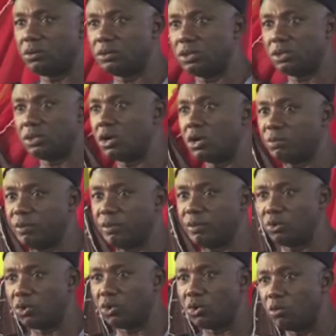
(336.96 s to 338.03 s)
Young
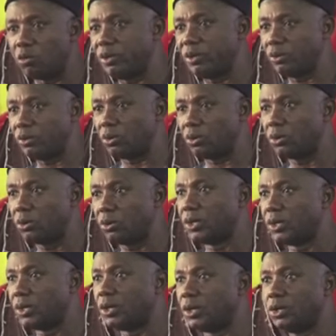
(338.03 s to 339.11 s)
people, old people,
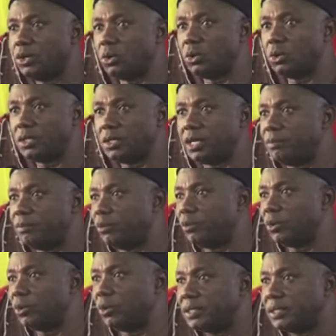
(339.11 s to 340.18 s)
literate people
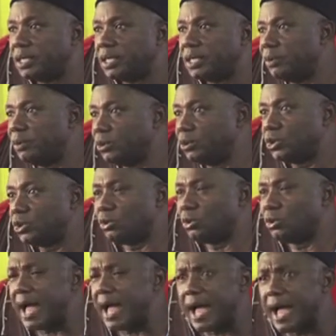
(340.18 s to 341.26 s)
should
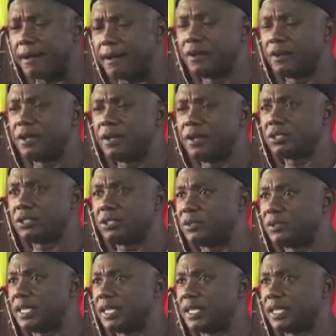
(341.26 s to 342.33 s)
have some
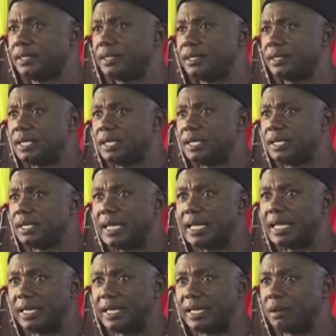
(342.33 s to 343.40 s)
sense that they
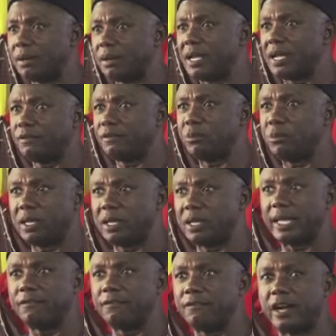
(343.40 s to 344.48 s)
can manipulate
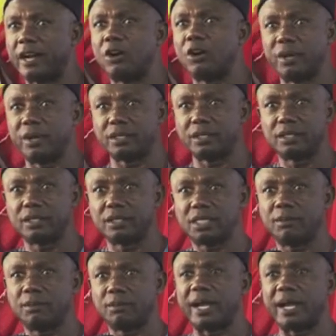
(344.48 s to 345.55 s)
the environment
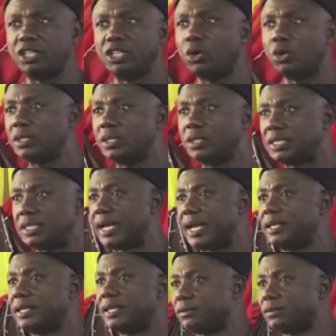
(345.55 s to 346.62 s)
simply by knowing the science
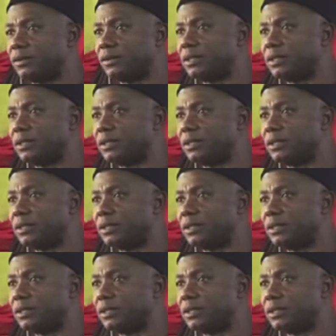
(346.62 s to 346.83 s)
of it.